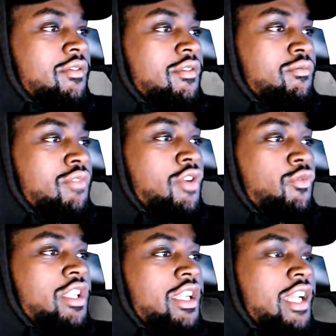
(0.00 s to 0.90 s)
Bro
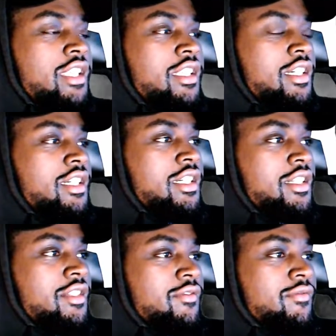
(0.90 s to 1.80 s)
really got the
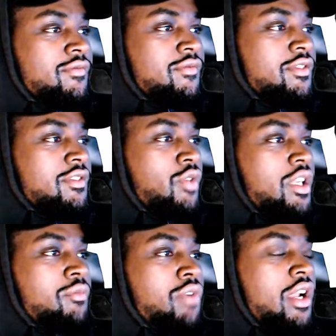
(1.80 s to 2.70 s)
uh,
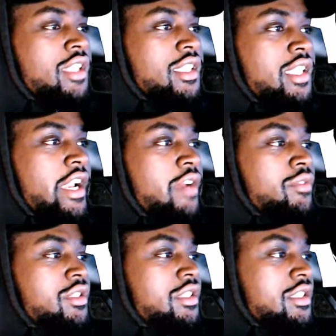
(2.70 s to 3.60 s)
really brought out the
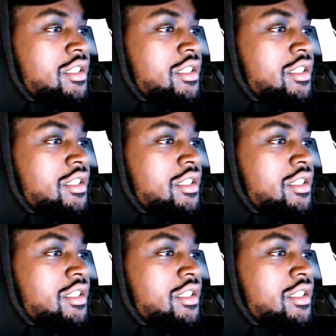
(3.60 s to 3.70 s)
camera.